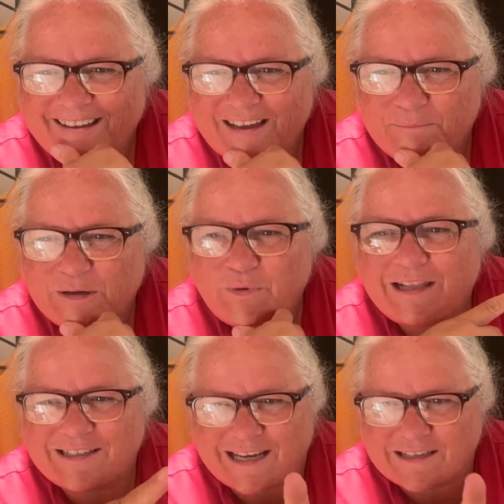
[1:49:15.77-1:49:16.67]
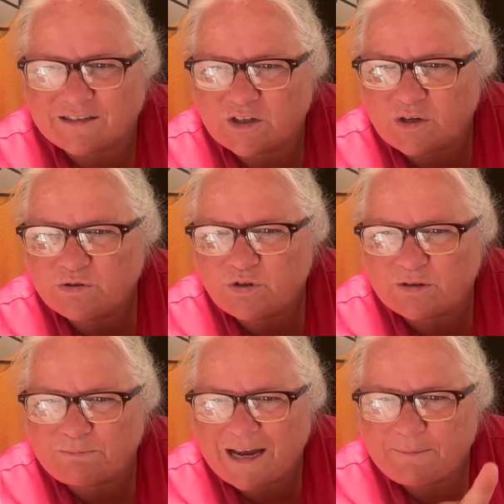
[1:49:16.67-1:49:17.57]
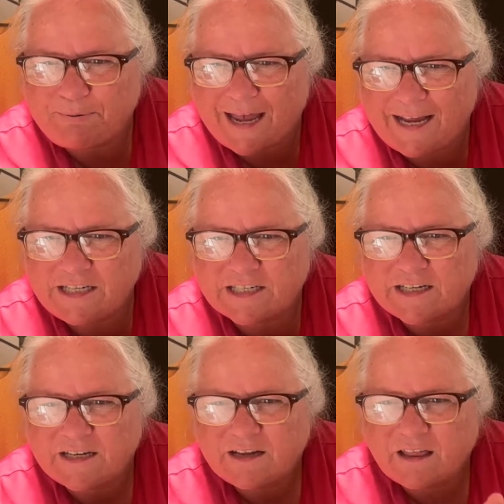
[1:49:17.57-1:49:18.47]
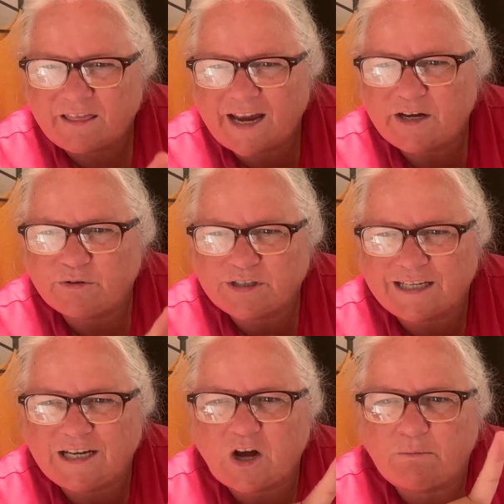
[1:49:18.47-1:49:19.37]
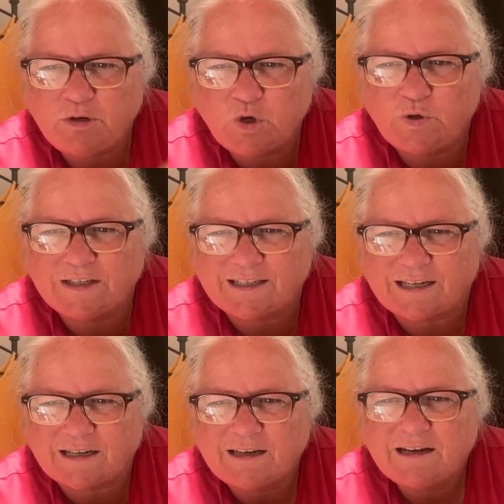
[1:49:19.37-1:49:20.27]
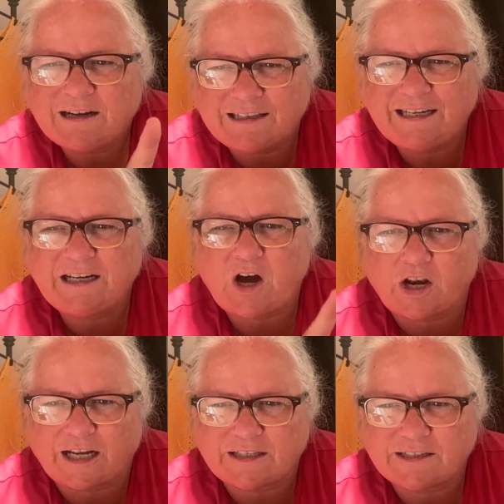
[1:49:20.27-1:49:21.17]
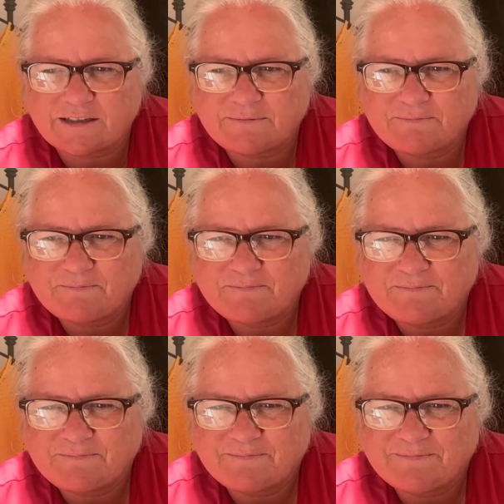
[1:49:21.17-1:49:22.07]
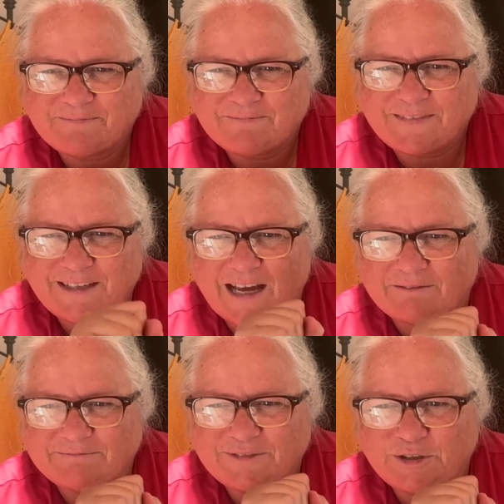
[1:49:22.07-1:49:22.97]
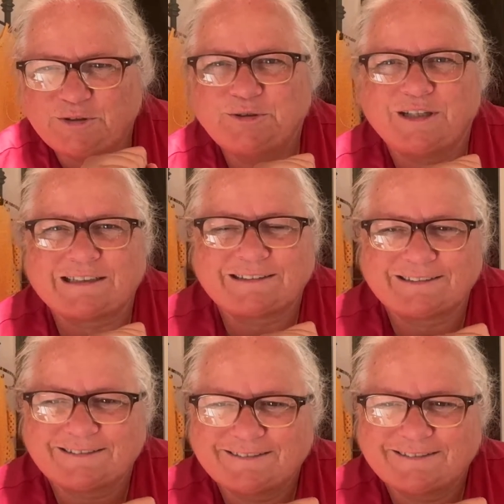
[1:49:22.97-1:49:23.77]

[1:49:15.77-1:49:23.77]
And Manuela says, go to the main page. There you see community. Click on it. Yeah, you do that.